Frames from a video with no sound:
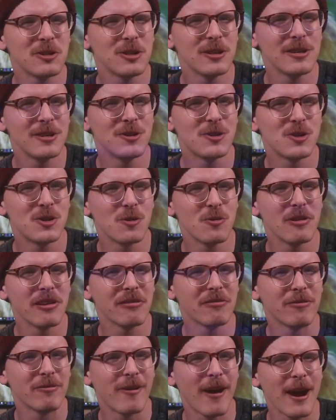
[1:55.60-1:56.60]
she's
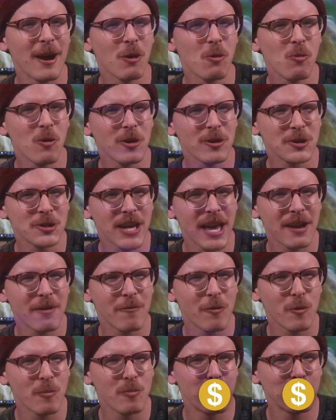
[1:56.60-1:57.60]
shooting fireworks out of
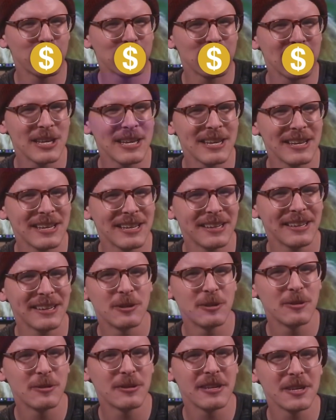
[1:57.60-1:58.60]
her?
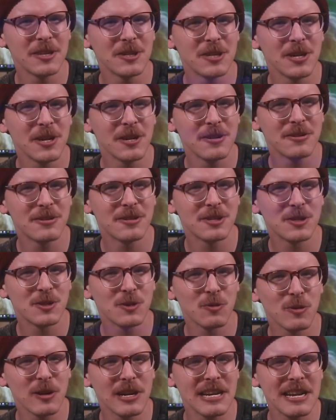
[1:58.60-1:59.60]
Do you think she's
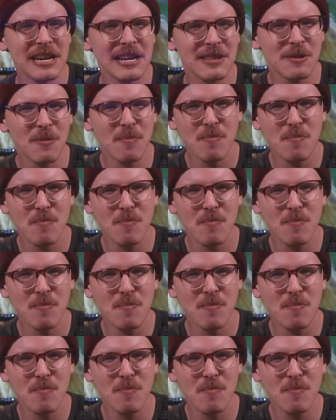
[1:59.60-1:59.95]
screening The